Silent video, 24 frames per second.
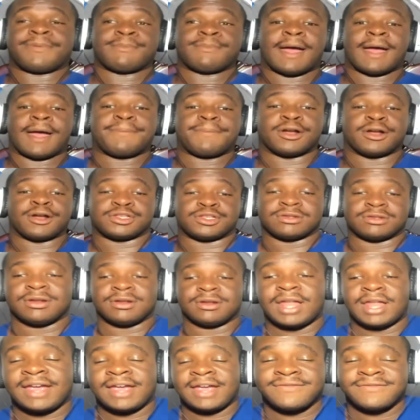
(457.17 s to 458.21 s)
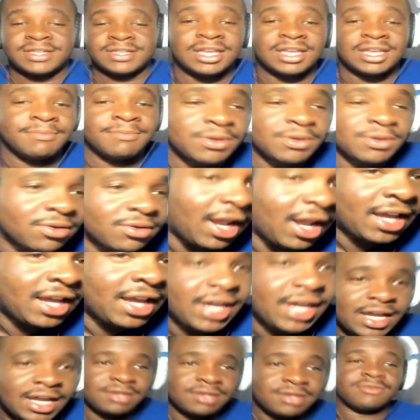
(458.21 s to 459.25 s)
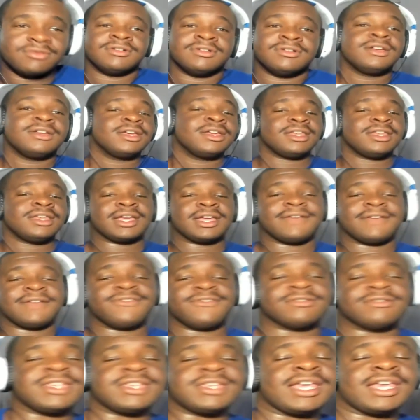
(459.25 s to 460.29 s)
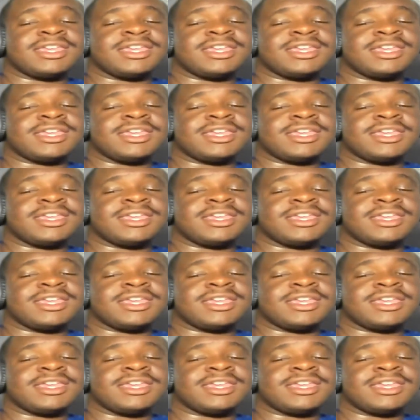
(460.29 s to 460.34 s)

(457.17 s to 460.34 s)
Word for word: in my personal life and tell me what I can't do. Nigga, if you don't take